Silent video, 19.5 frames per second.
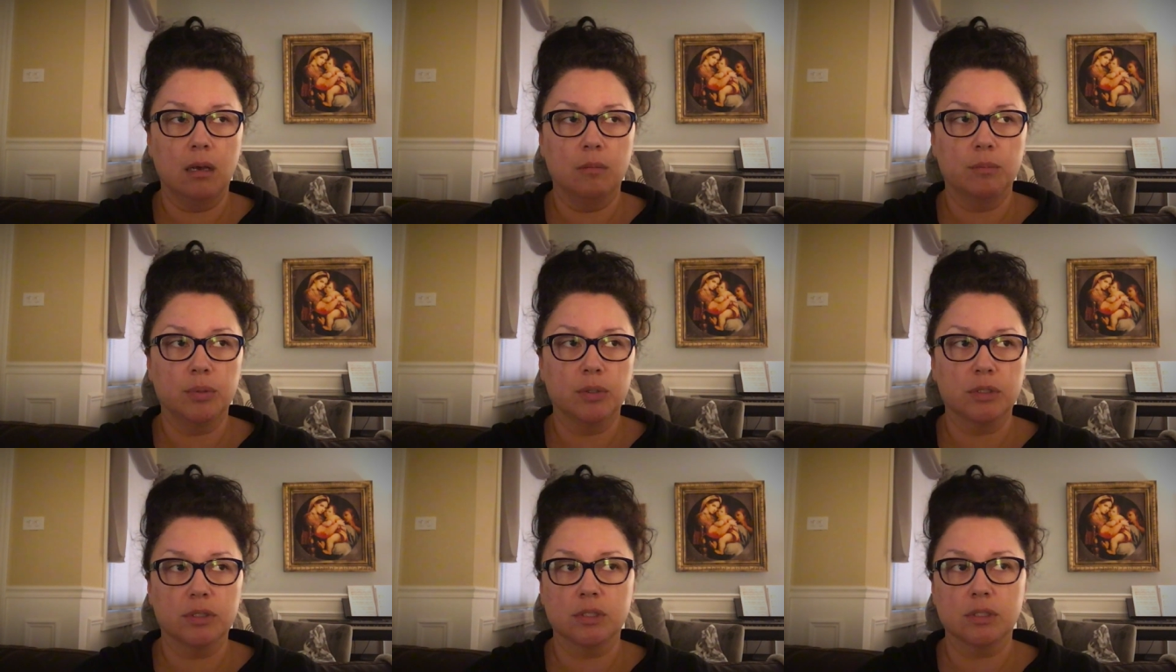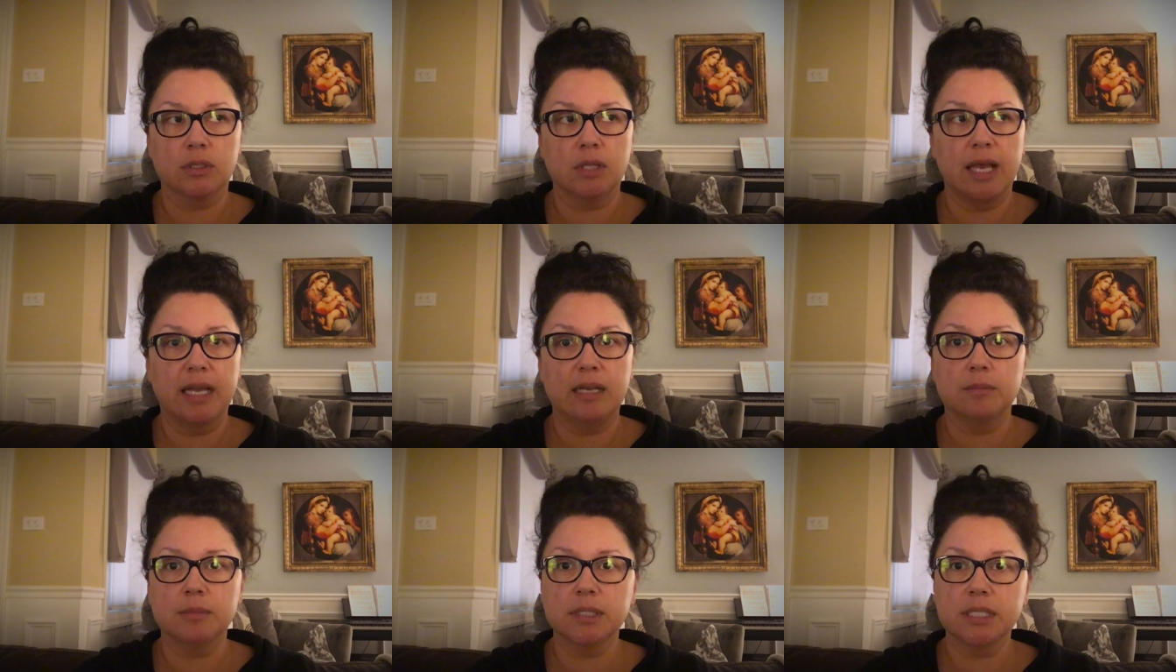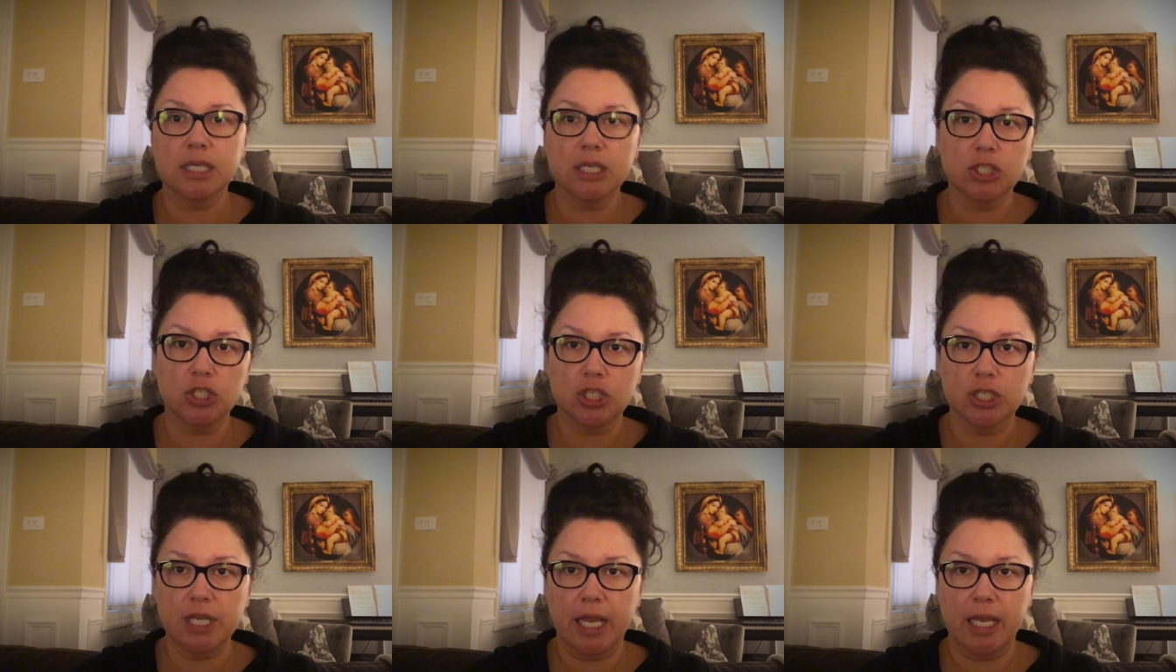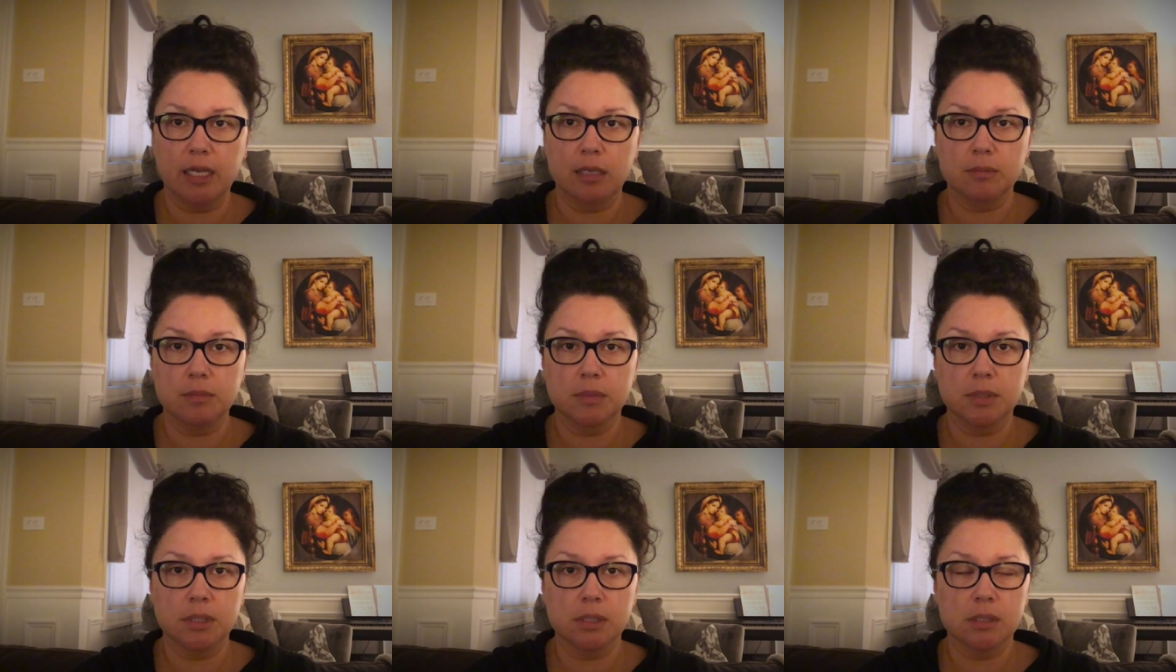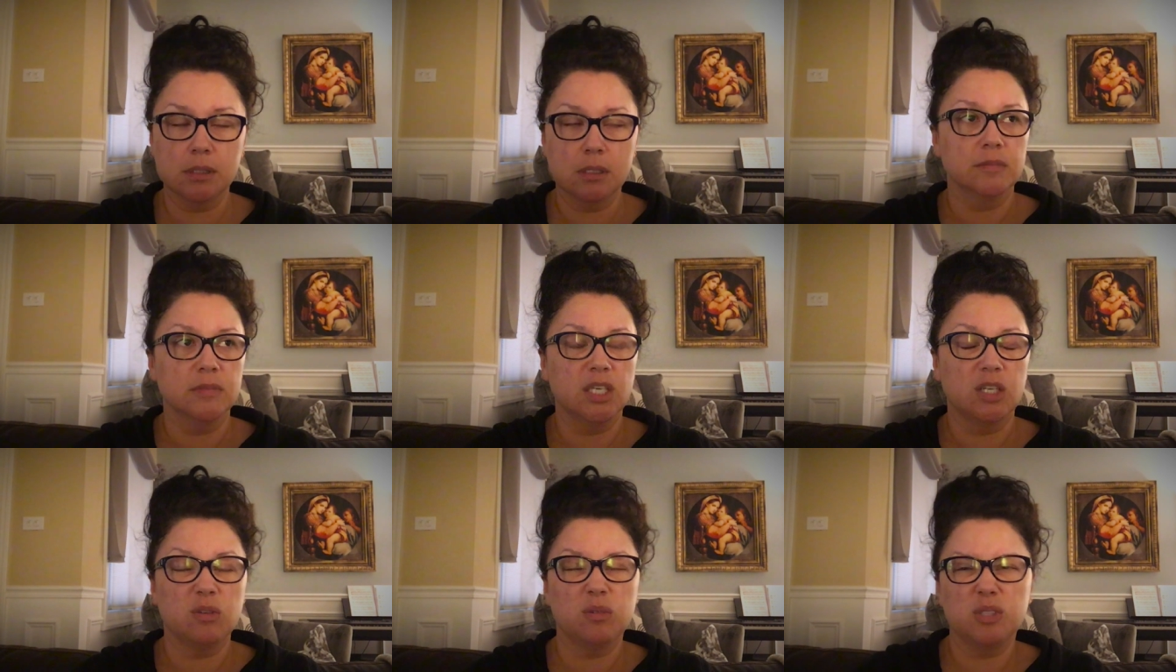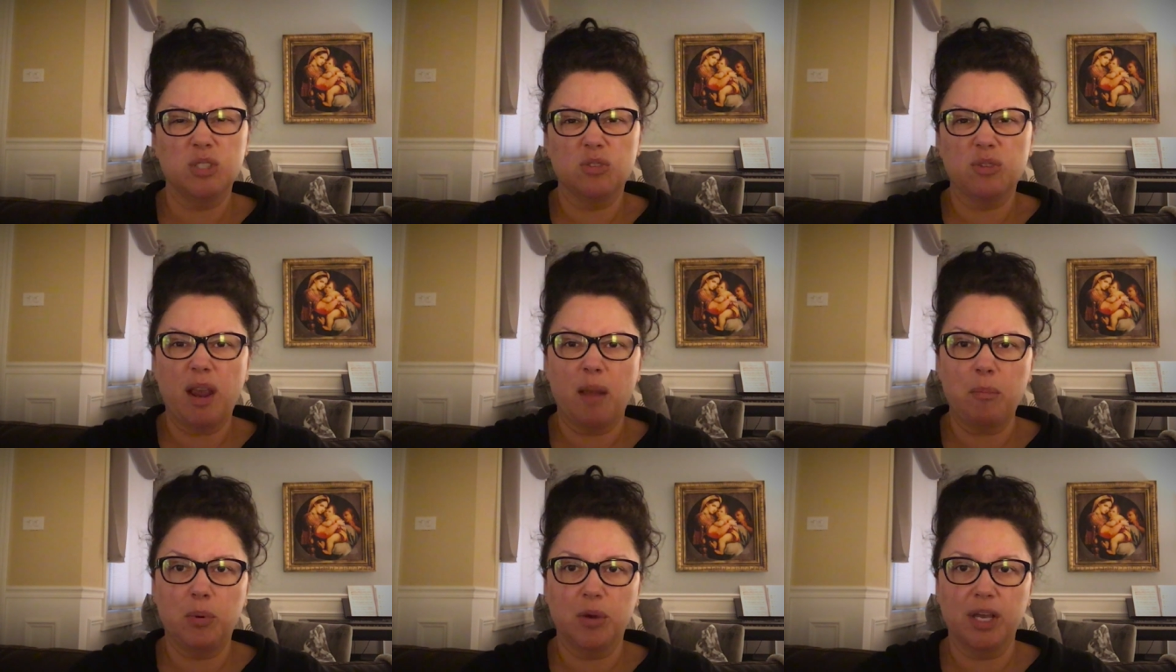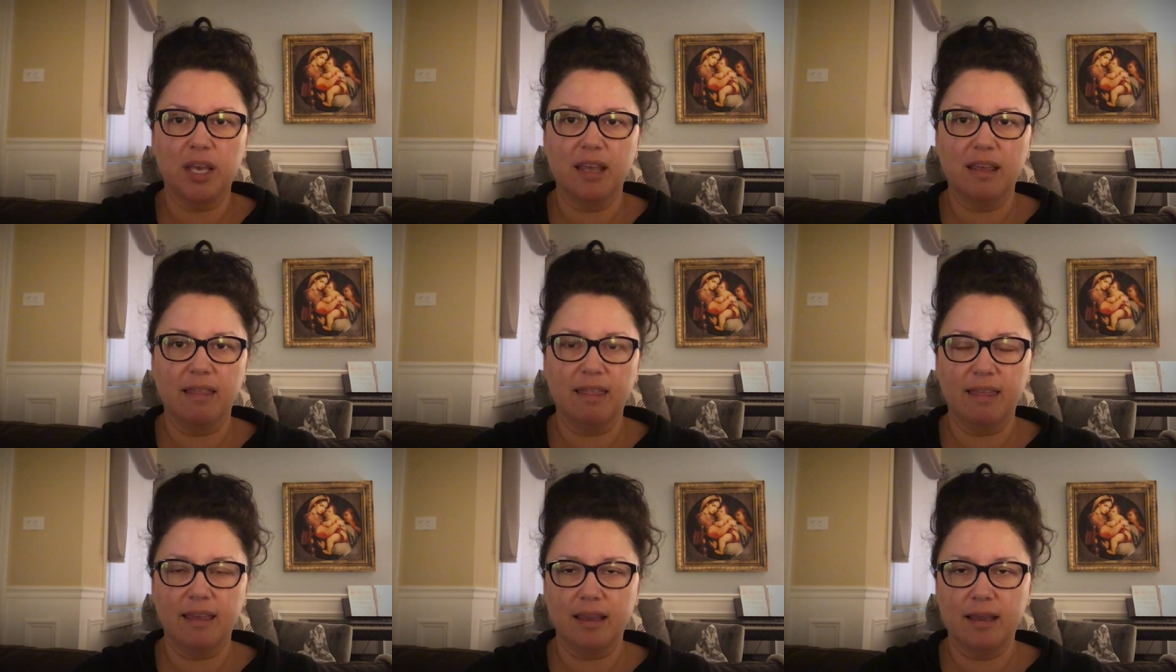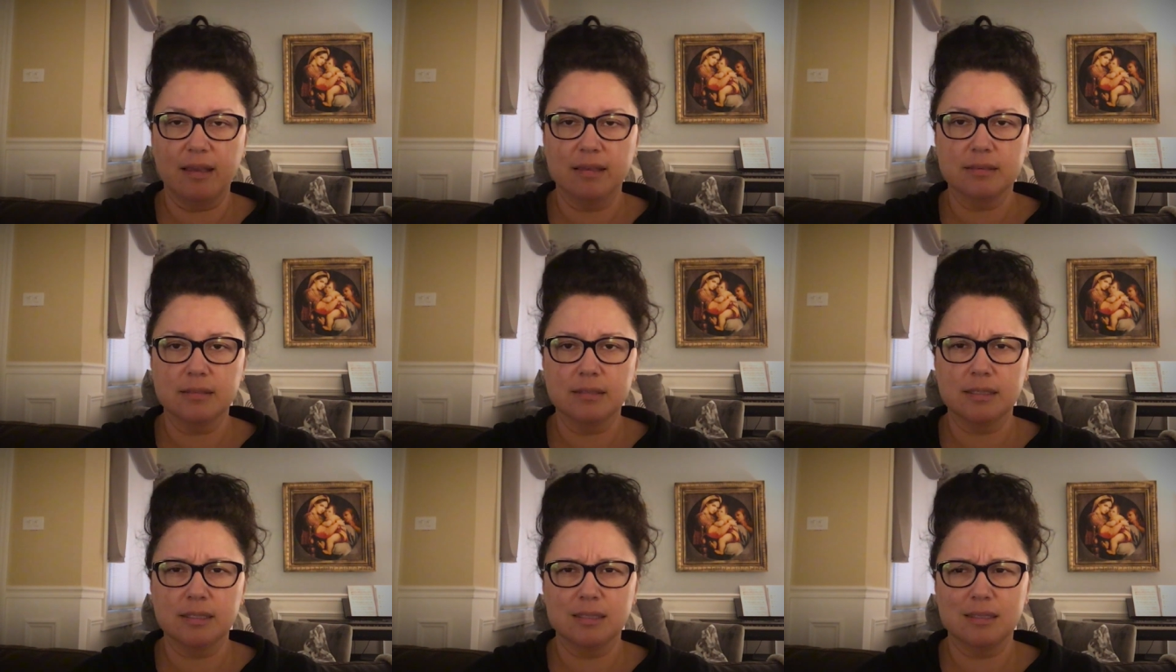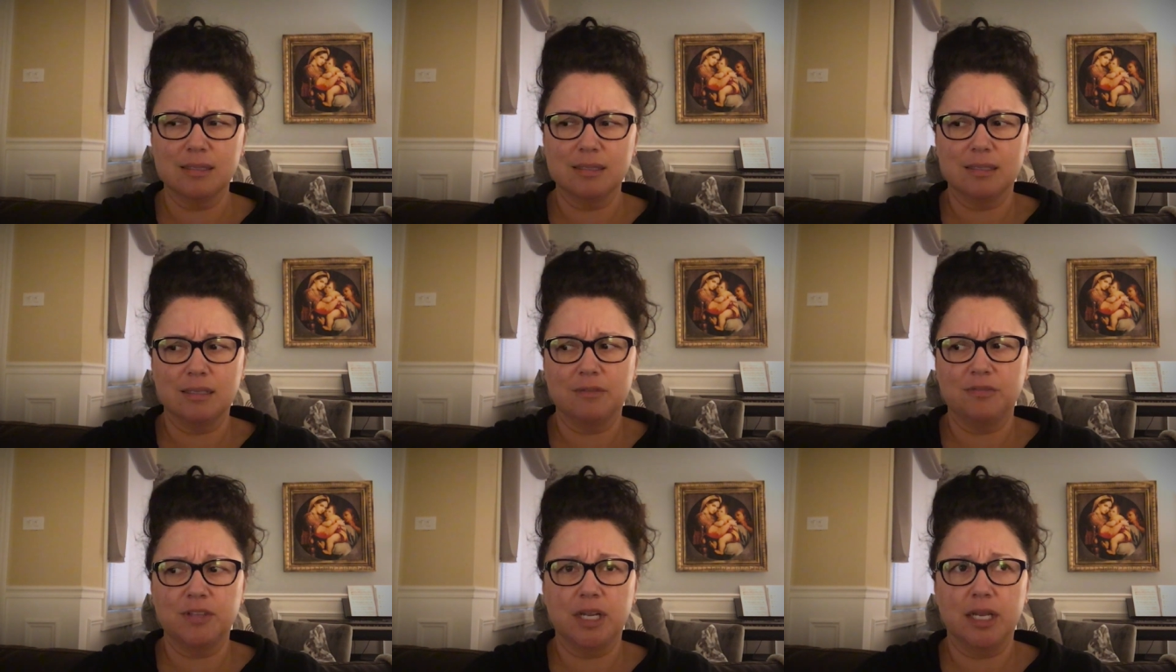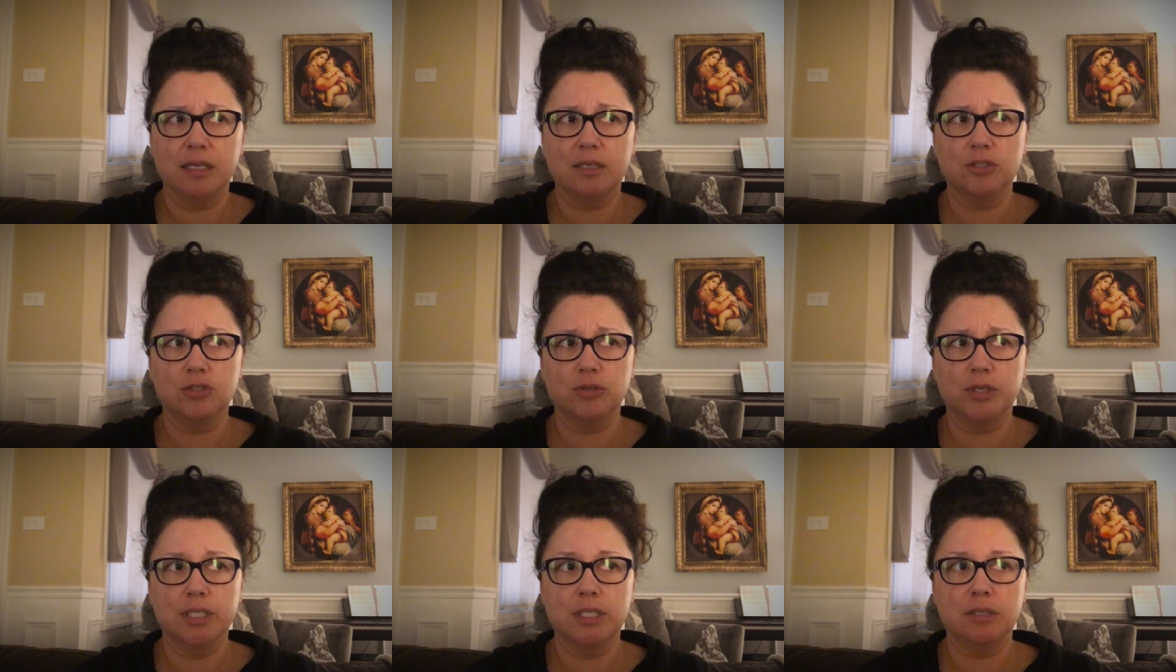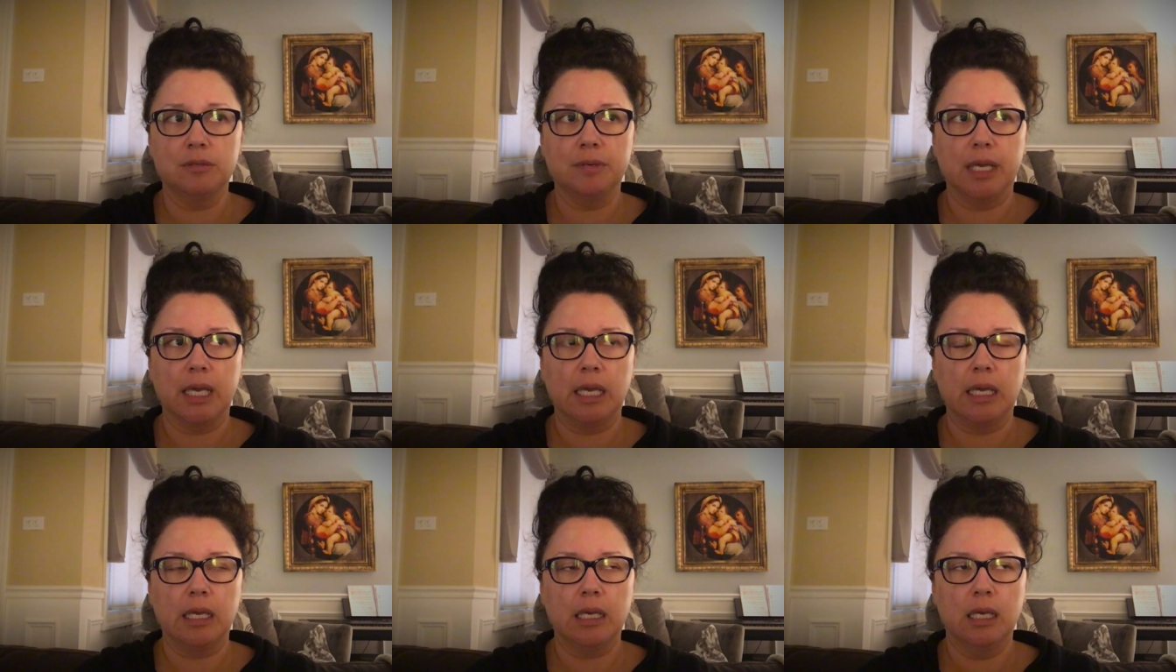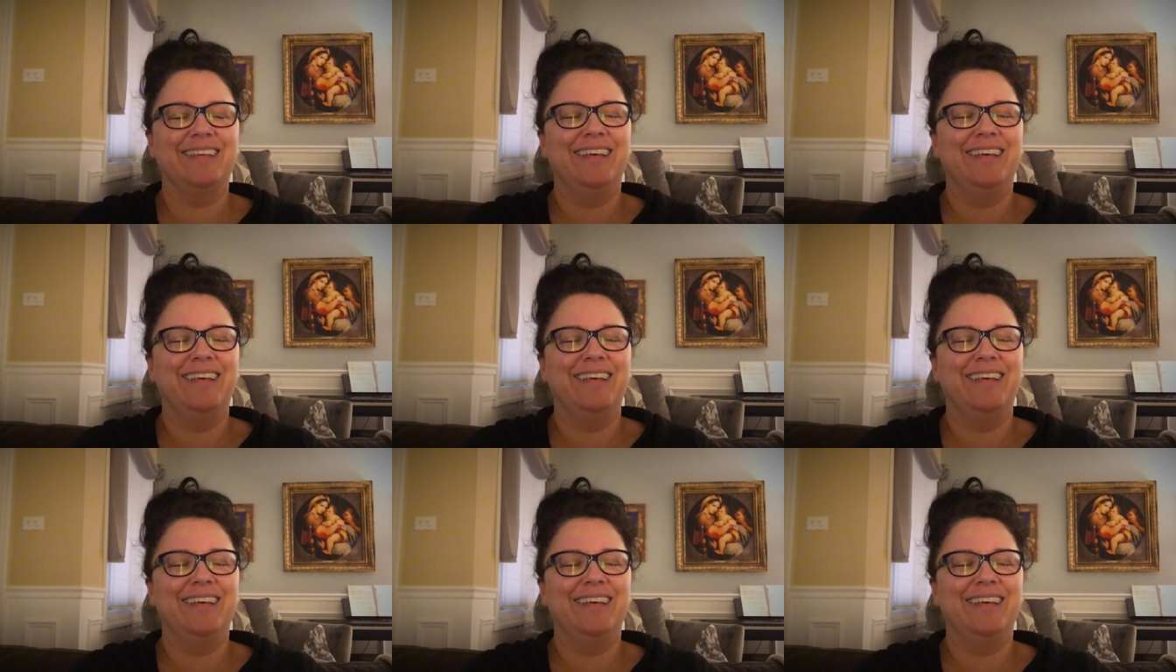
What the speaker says: personal items, kitchen items, you know, scrapbooking things, stuff that I enjoy doing.